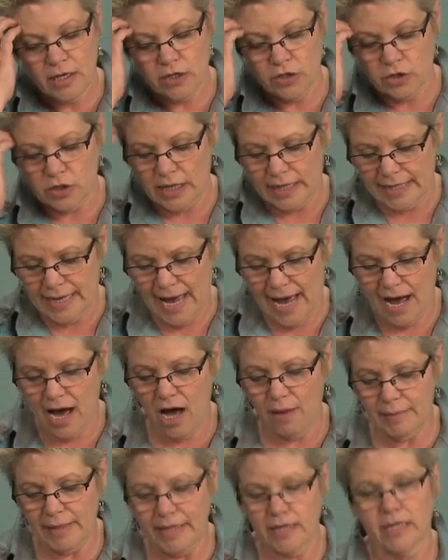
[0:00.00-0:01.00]
You're like,
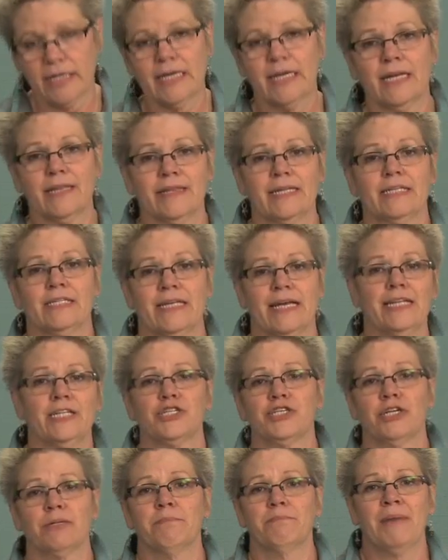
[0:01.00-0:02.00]
how am I going to get the
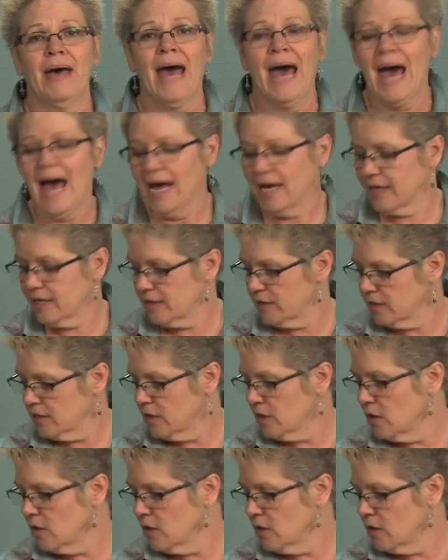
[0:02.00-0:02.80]
tension back?